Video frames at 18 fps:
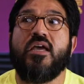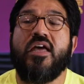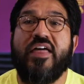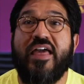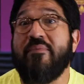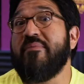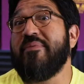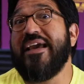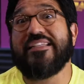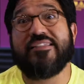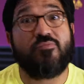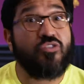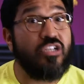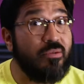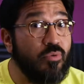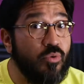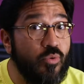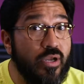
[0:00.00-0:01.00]
I maybe had some
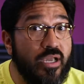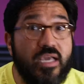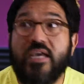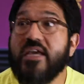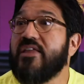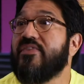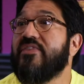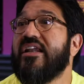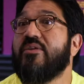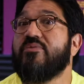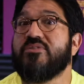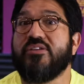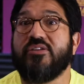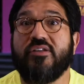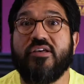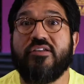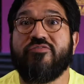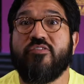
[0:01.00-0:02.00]
trouble with and that I was a
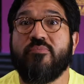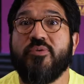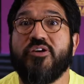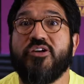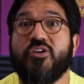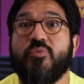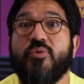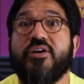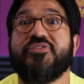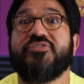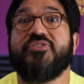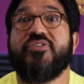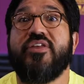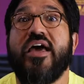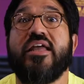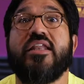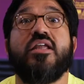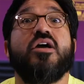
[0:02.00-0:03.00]
little unfamiliar with, so
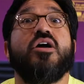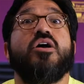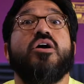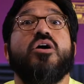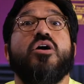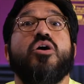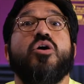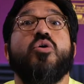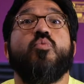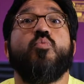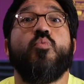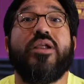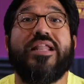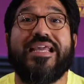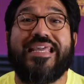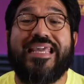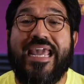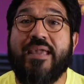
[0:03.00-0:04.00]
that when
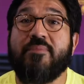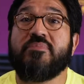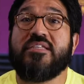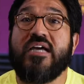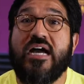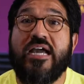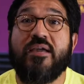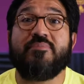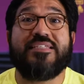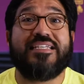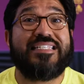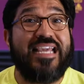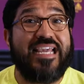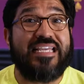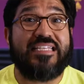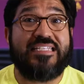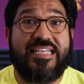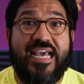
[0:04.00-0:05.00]
it came time to
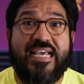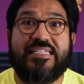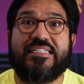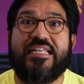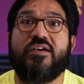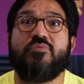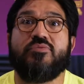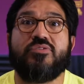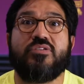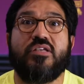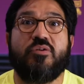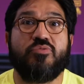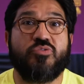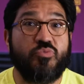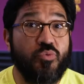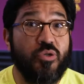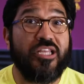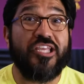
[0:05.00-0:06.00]
take the test, I was
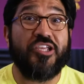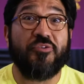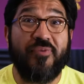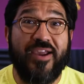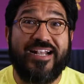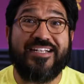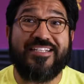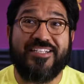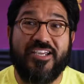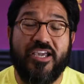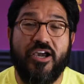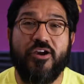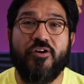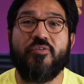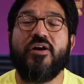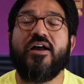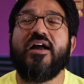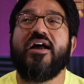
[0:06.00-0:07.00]
really ready to
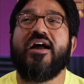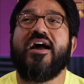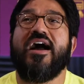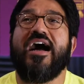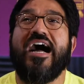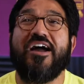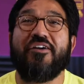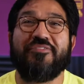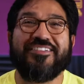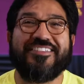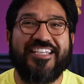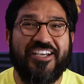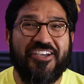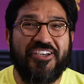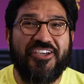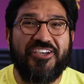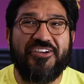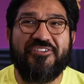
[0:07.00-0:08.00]
go. I will
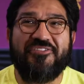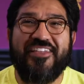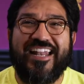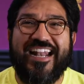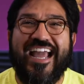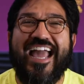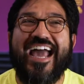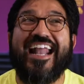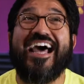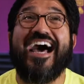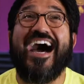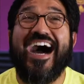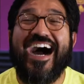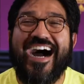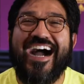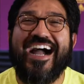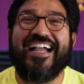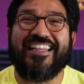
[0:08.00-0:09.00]
tell you that I had a
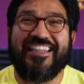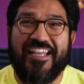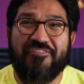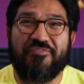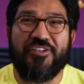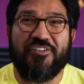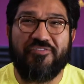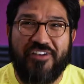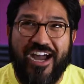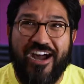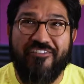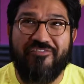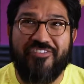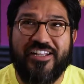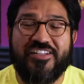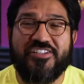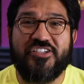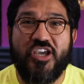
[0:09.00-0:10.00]
high level of
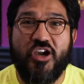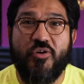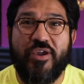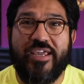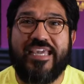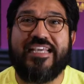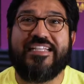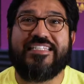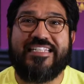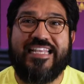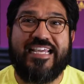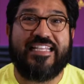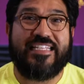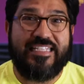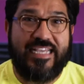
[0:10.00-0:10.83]
confidence going in to take the